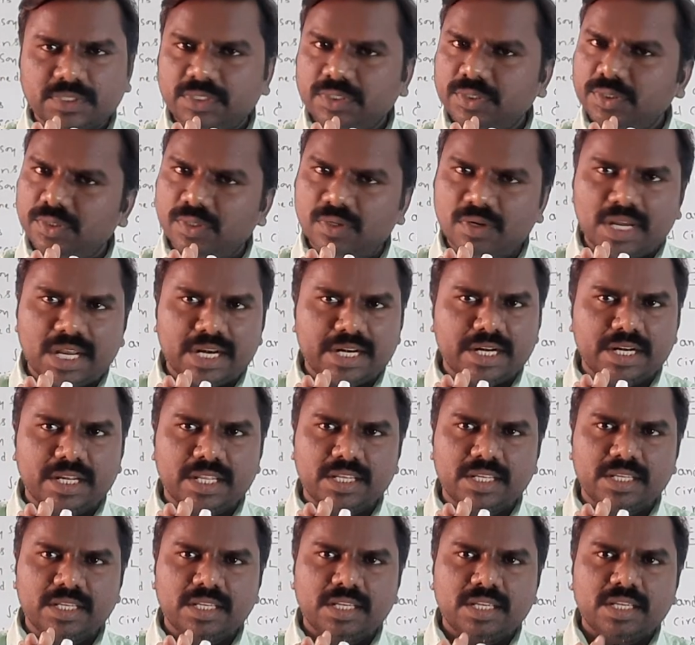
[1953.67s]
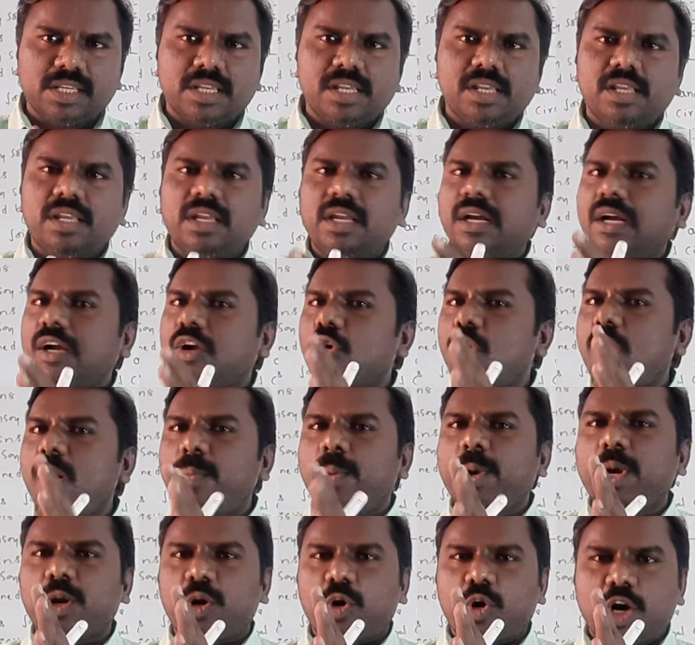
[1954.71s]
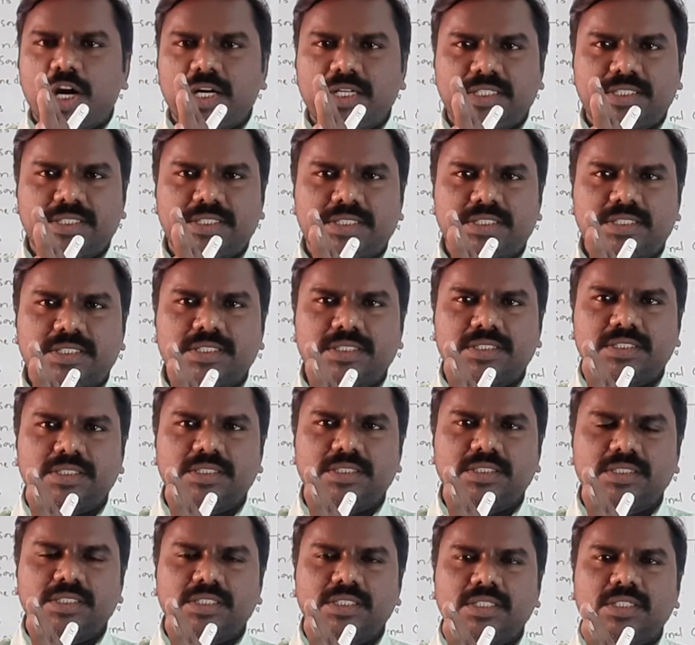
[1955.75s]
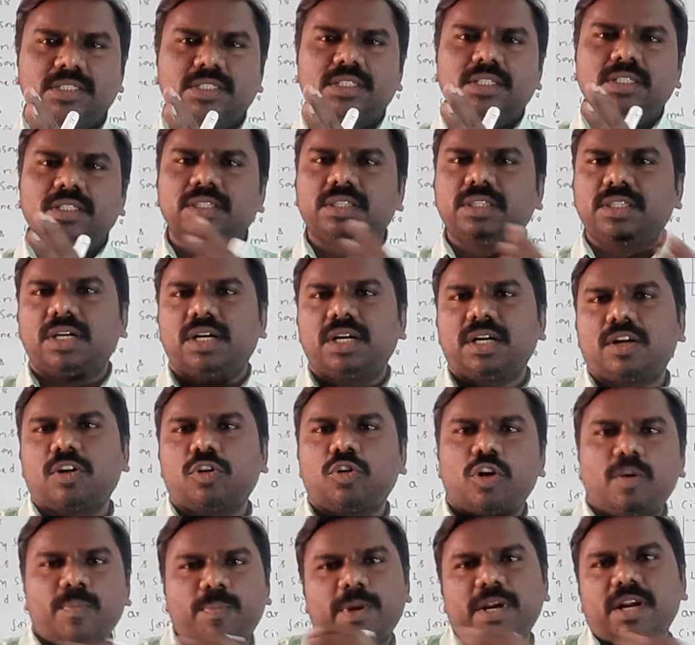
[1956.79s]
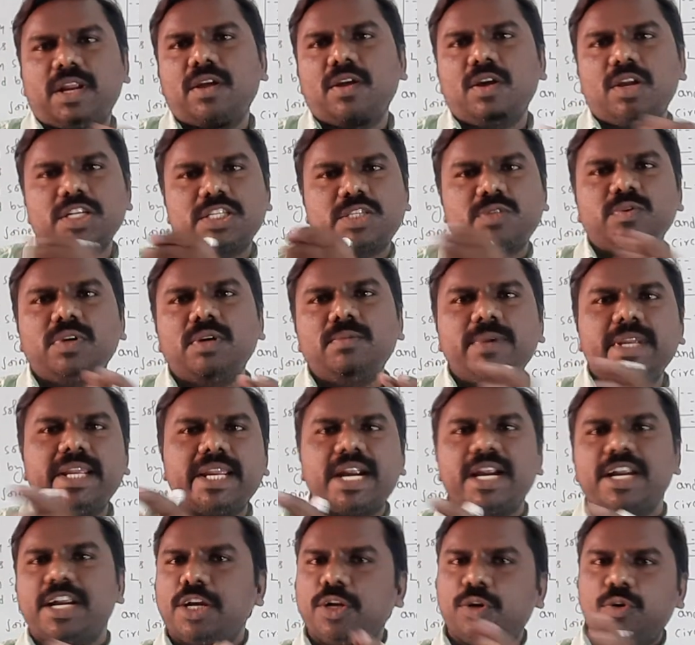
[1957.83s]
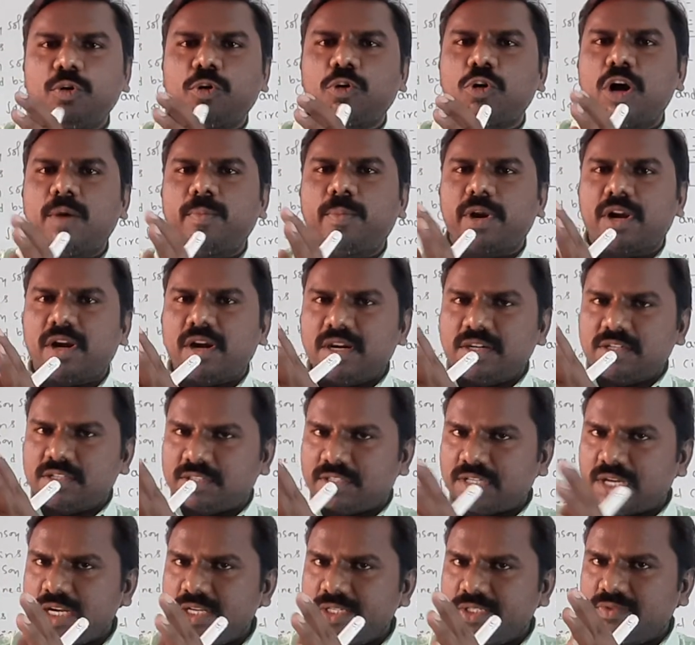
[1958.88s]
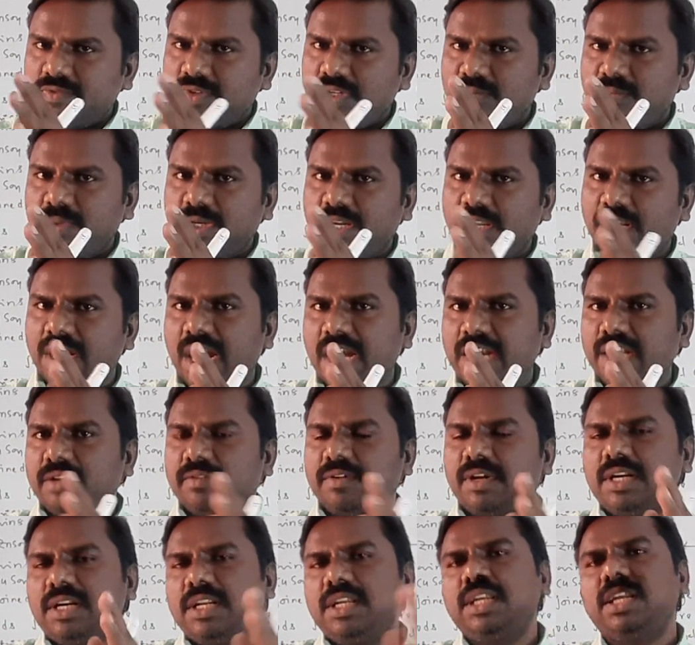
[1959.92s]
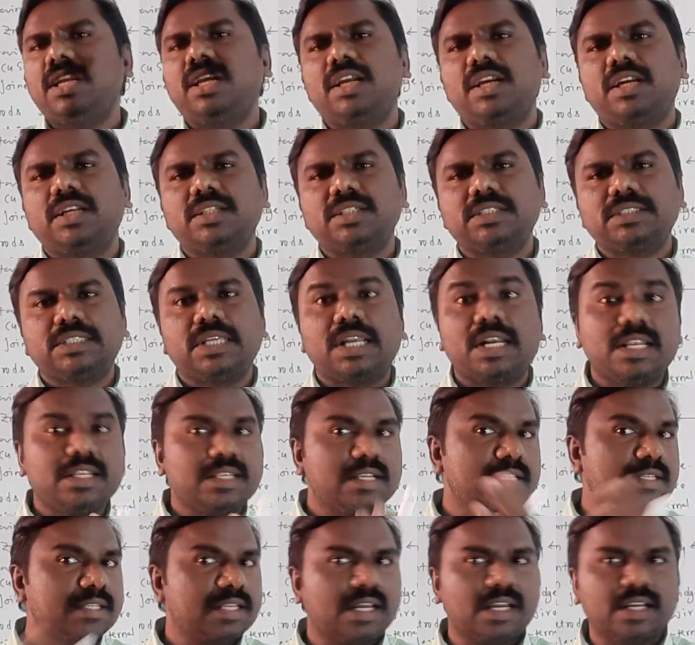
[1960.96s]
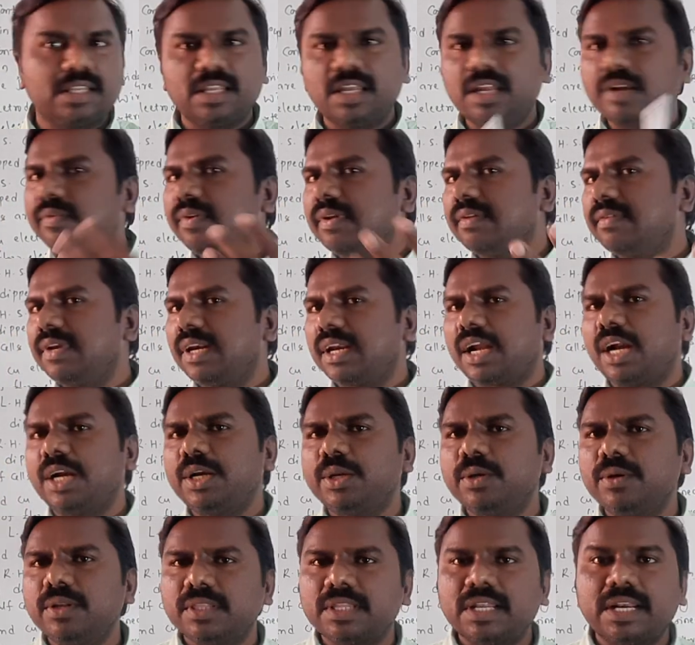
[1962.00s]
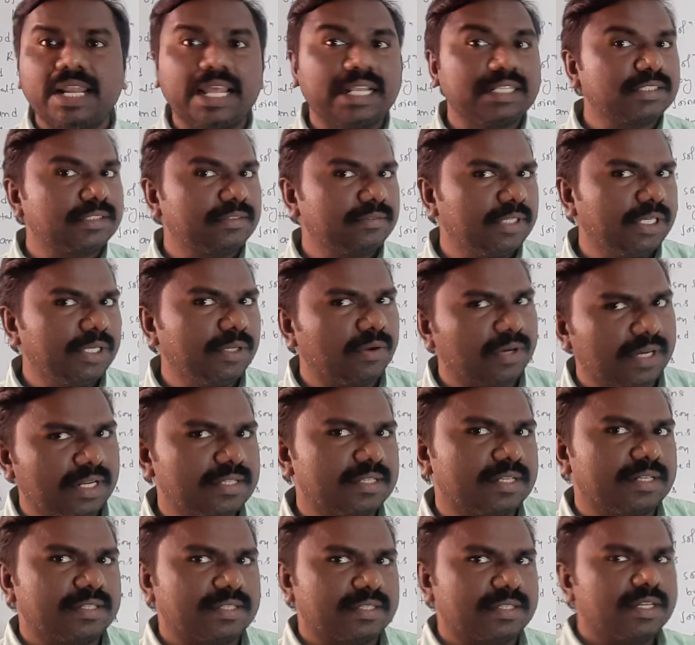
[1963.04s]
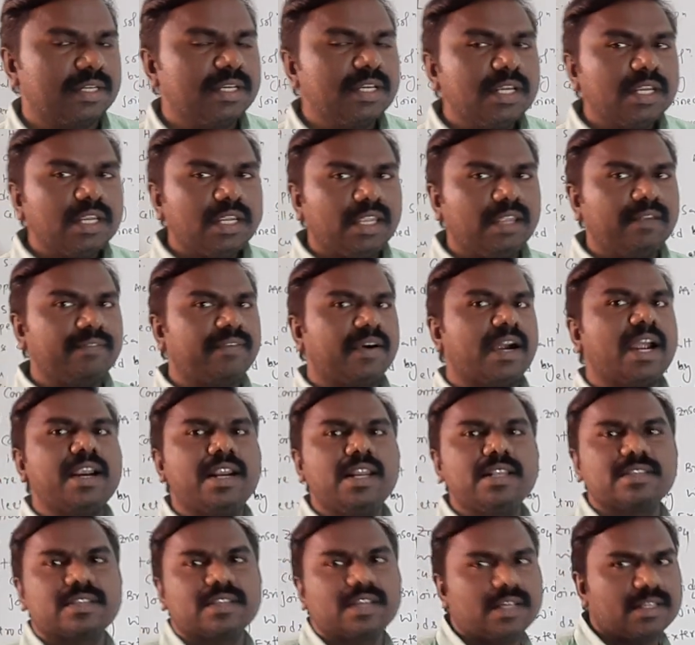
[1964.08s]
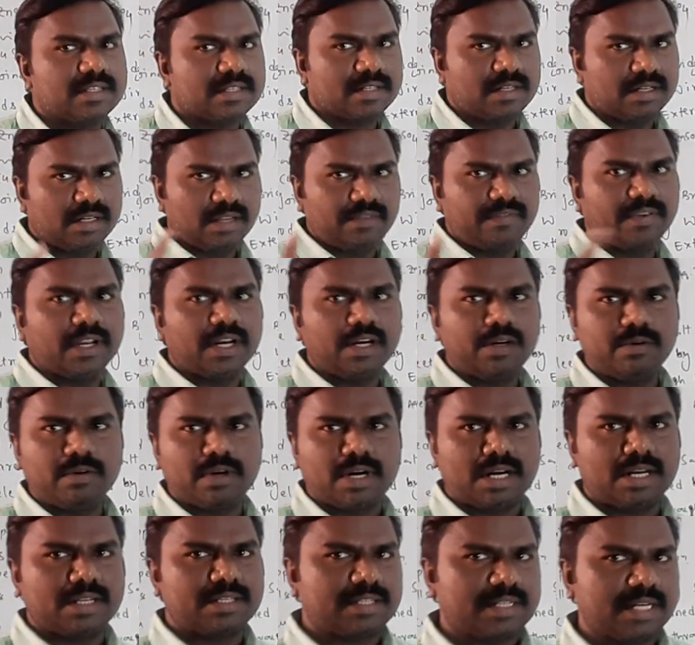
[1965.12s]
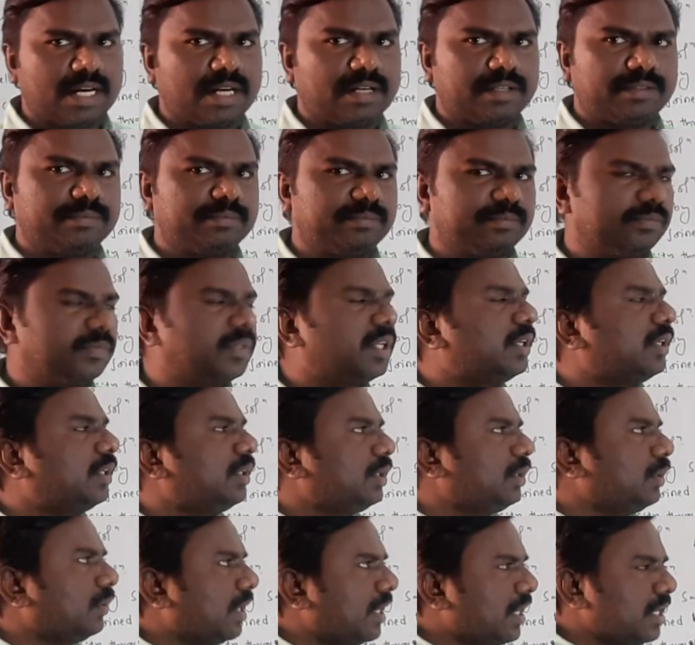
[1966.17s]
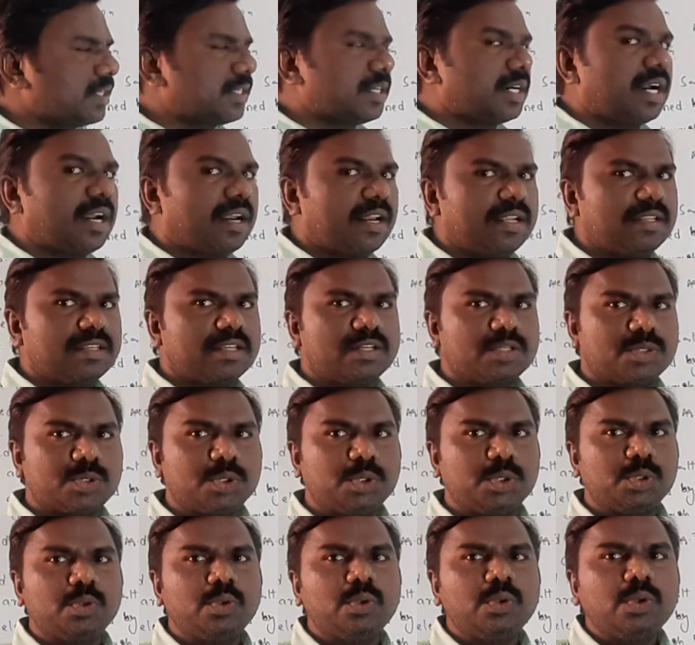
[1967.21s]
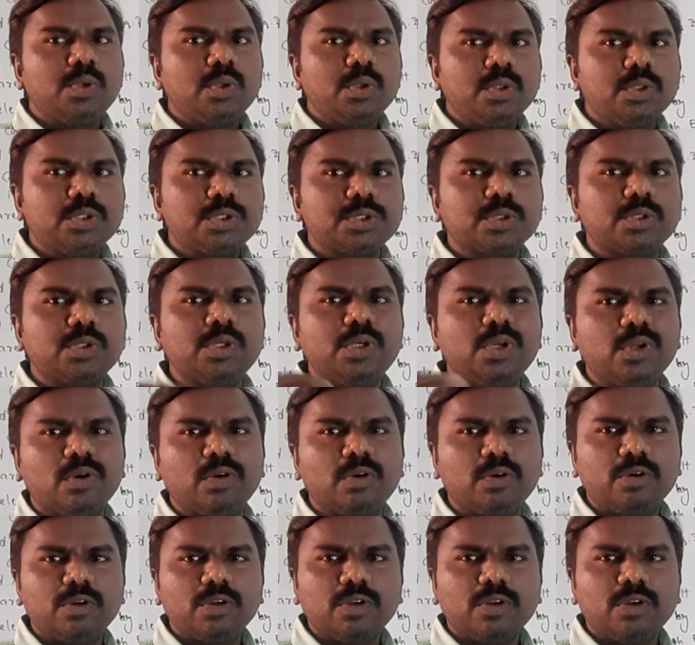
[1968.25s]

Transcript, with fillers: You know already. Copper rod, the copper ions will be added to copper rod, size will be gradually increased reasons are there we will continue in the next video reasons if i discussed uh, difficult to understand to understand reasons you should know